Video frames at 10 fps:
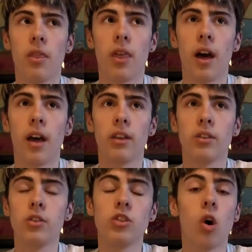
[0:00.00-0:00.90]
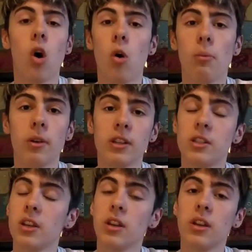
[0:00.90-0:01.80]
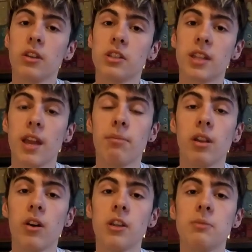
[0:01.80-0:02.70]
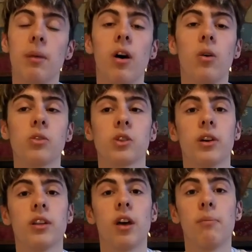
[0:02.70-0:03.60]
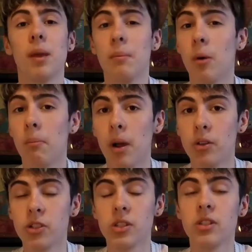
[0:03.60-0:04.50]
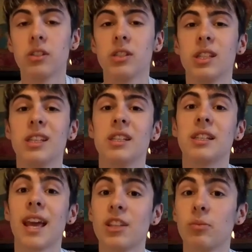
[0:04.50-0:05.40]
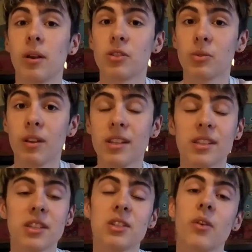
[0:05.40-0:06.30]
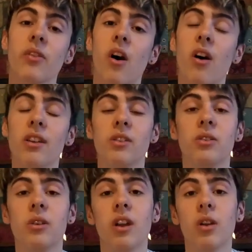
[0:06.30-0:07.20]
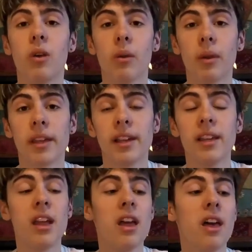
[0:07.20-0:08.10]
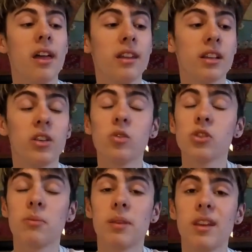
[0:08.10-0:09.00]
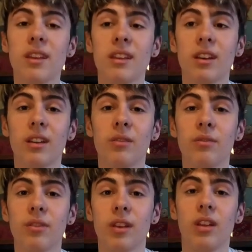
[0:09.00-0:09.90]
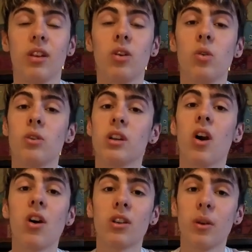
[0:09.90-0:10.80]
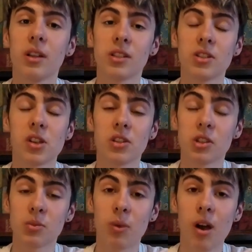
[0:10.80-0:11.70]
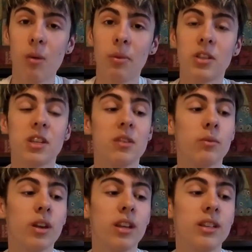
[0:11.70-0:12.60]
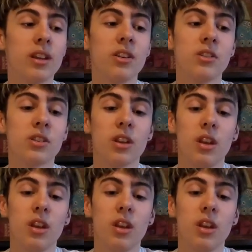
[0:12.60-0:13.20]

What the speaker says: that use your whole body to stabilize, but also add a bit more motion. So this is kettlebell swings. This is something that I do quite regularly, and it could also be kind of called a cardio exercise as well, because it really does